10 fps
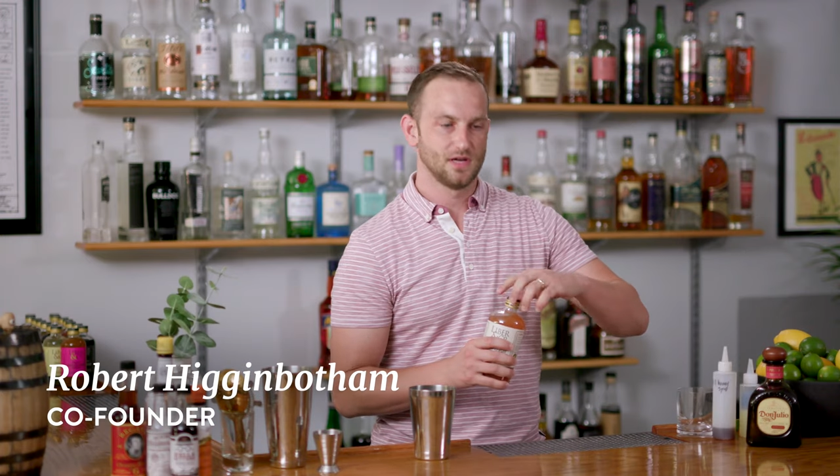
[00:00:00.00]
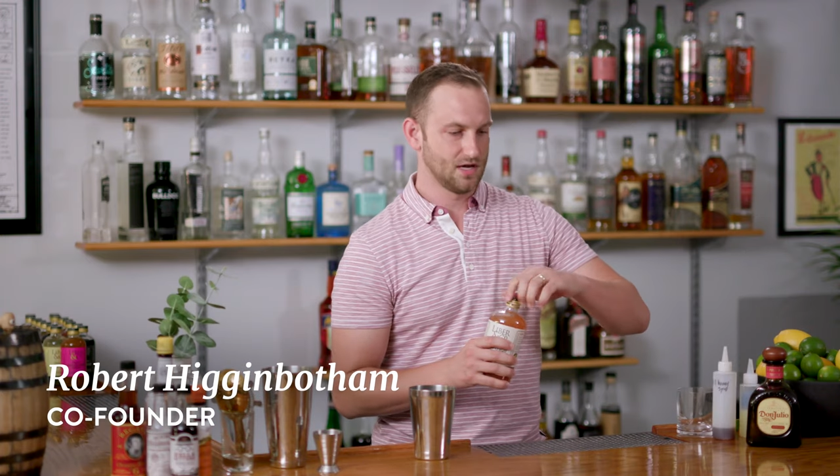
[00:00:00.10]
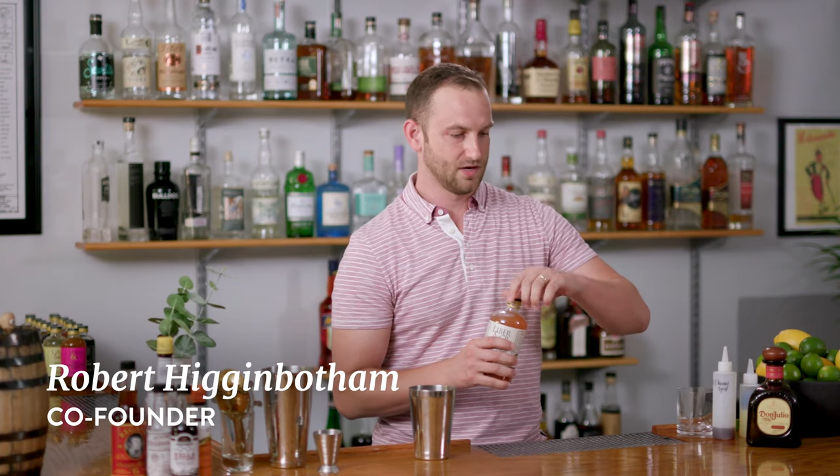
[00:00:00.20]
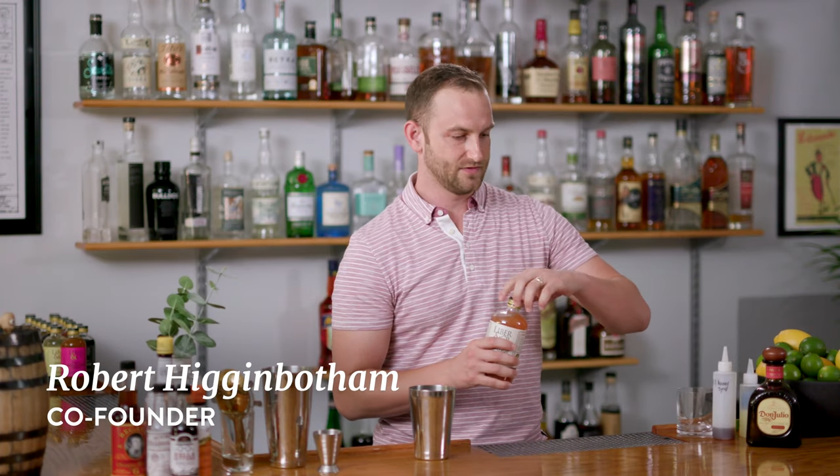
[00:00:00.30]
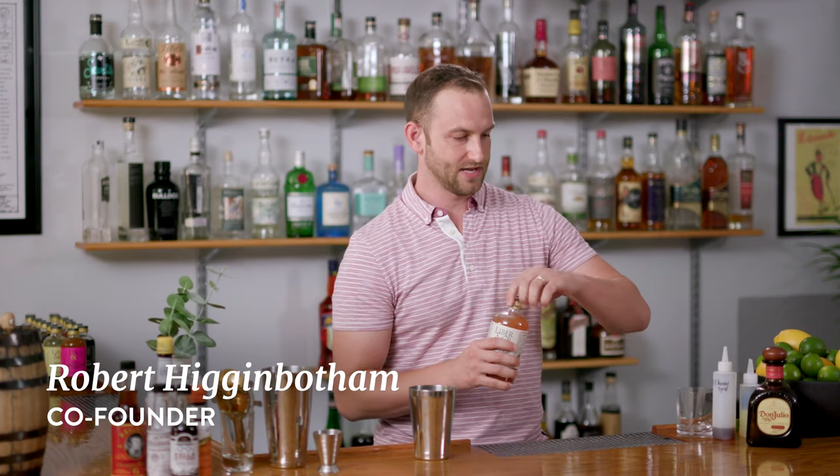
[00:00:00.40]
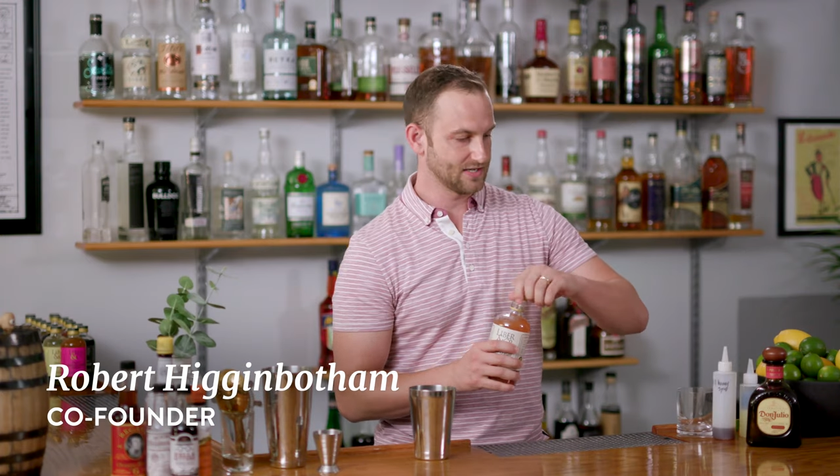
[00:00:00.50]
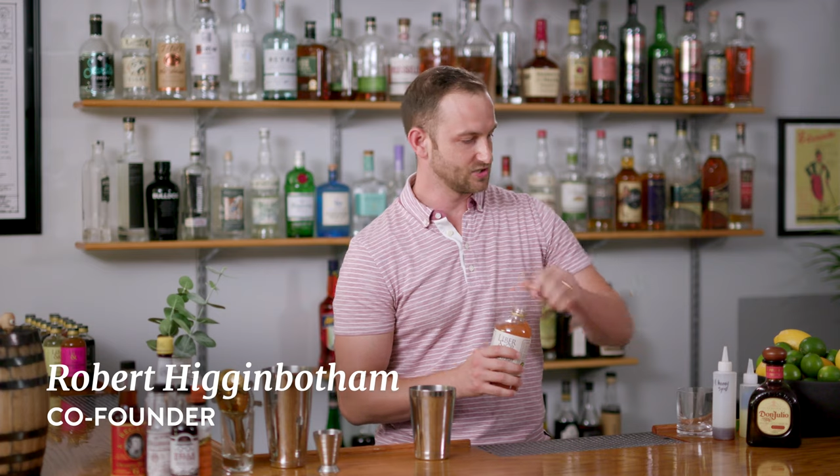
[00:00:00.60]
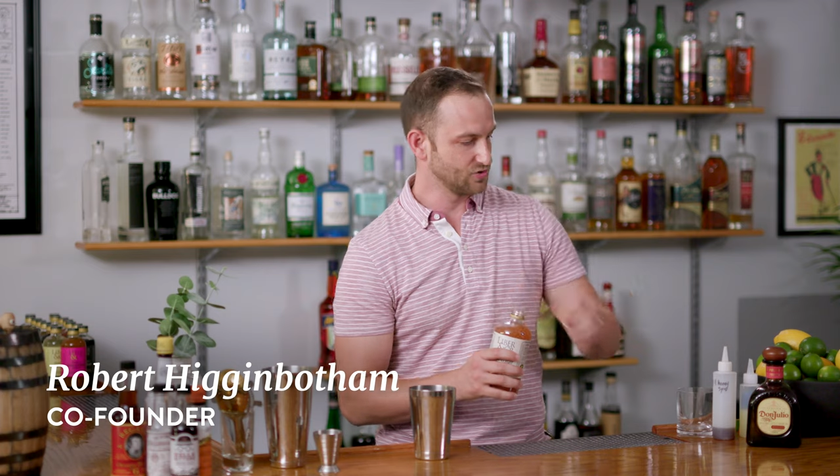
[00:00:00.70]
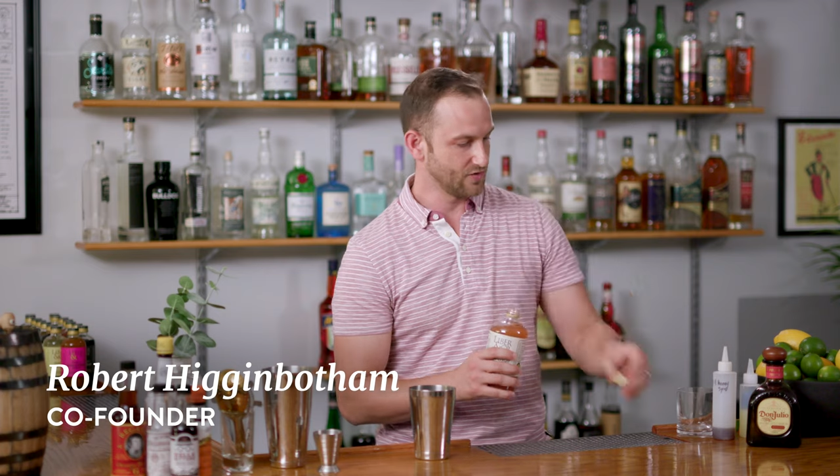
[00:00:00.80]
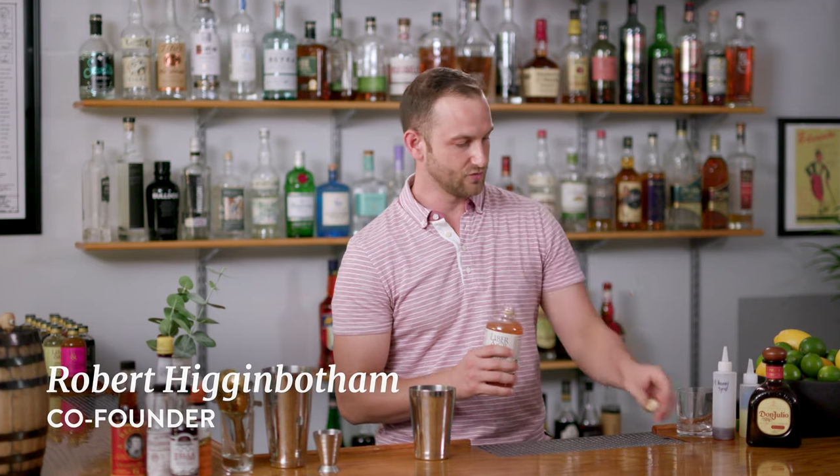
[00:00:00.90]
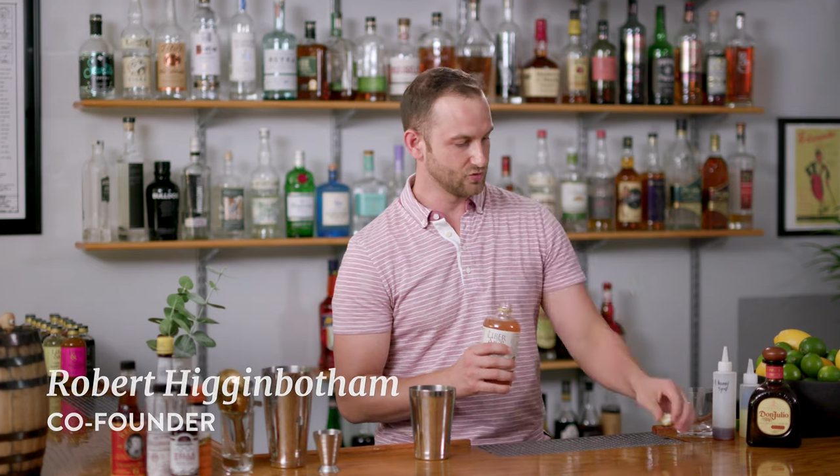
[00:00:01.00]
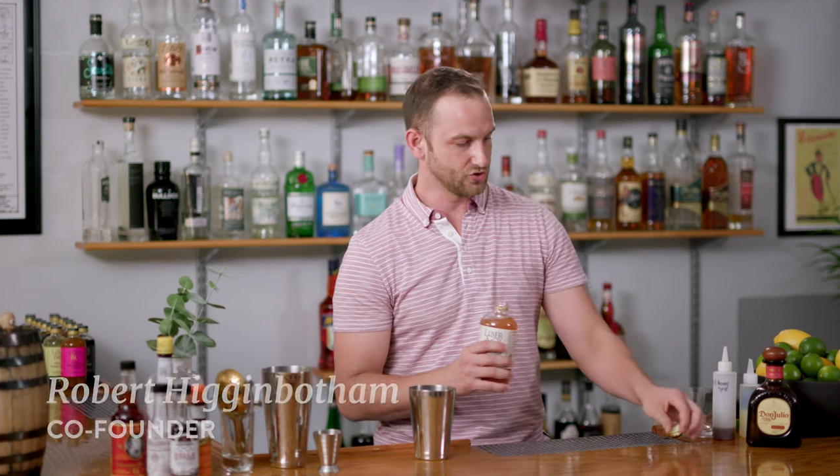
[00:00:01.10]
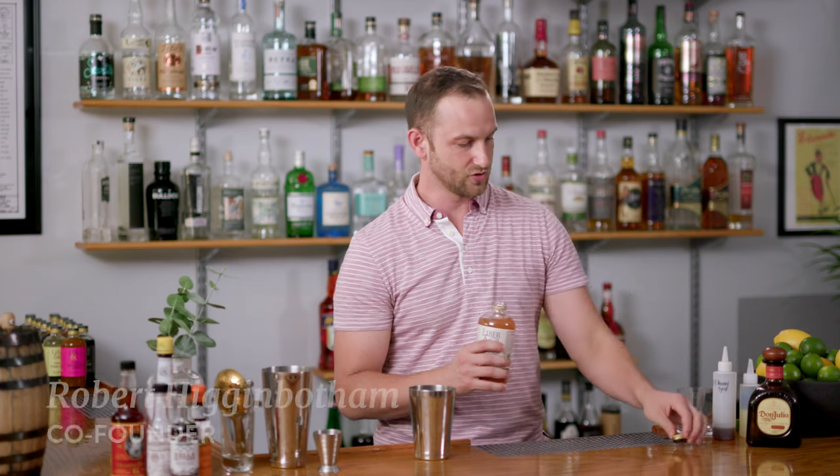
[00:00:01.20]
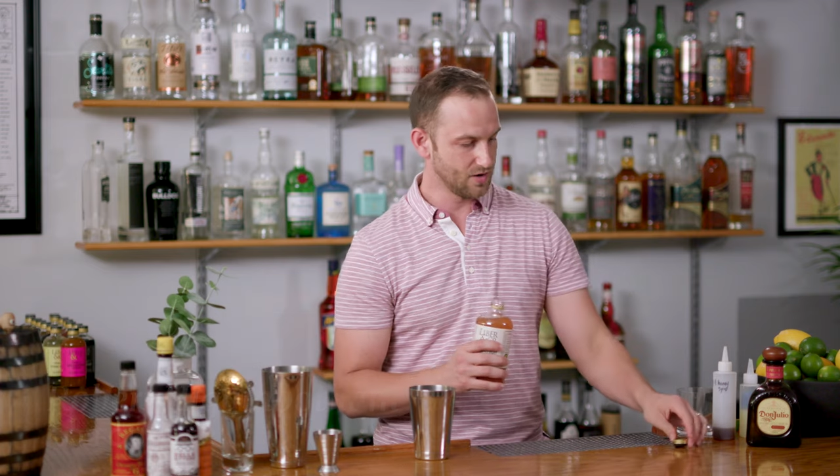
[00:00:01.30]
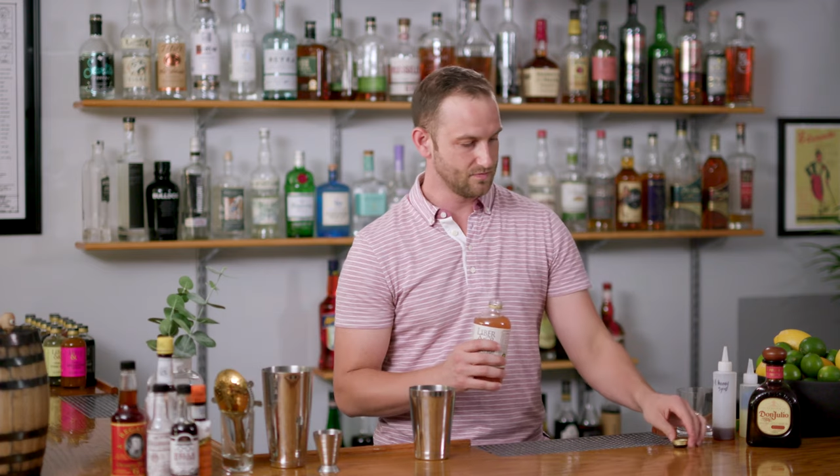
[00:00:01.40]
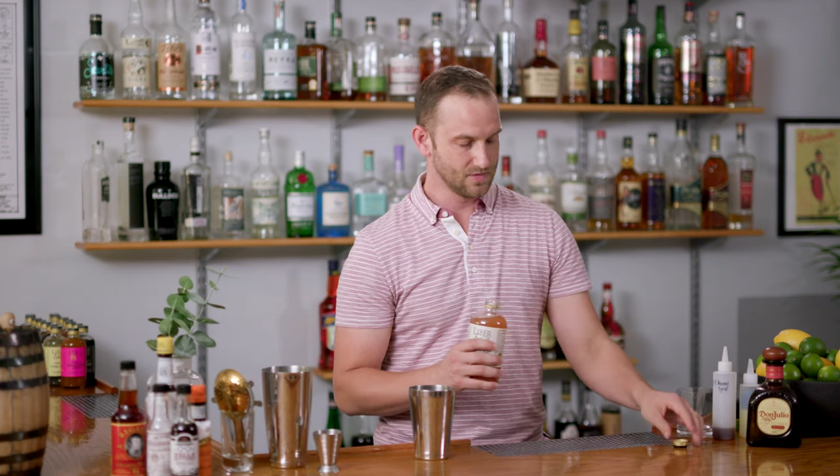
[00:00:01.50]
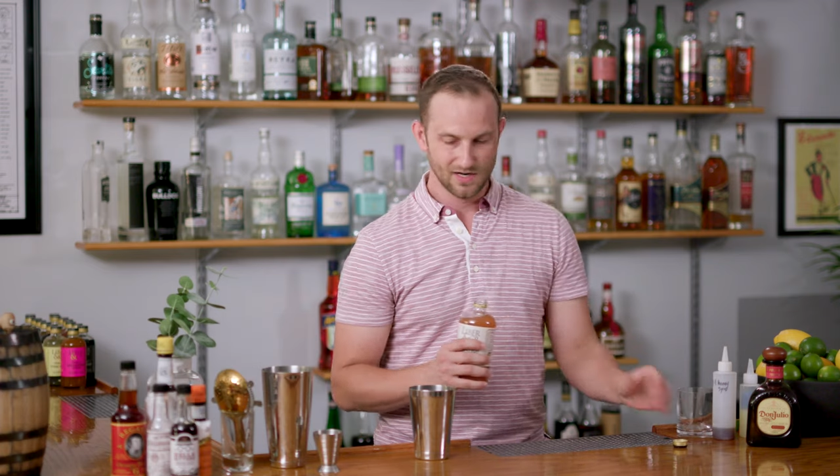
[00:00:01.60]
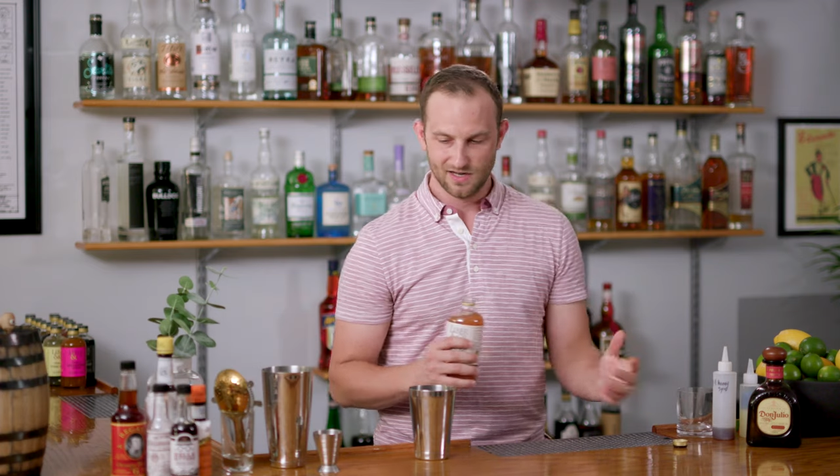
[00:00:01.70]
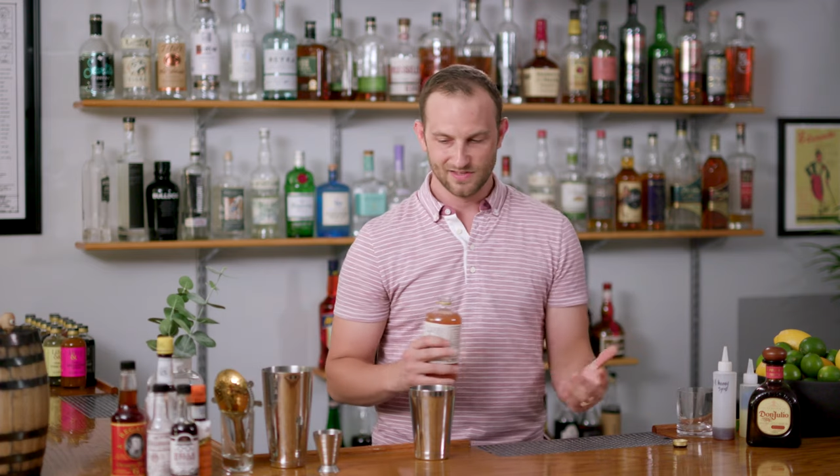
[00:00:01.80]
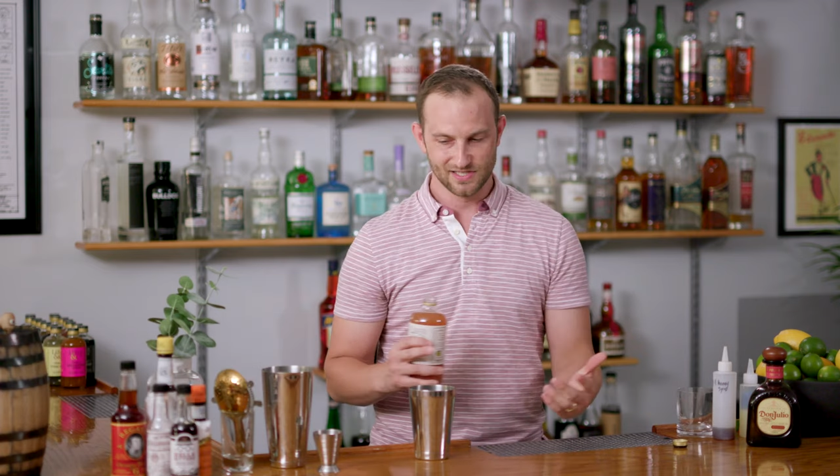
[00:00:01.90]
of Texas grapefruit shrub.
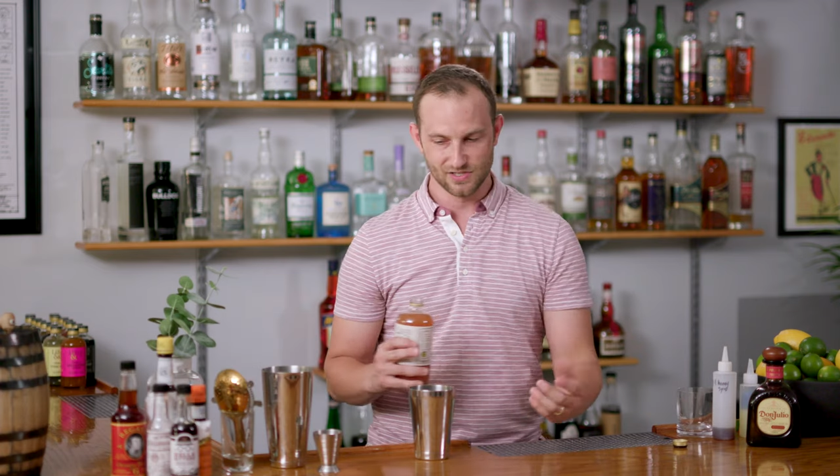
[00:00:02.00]
This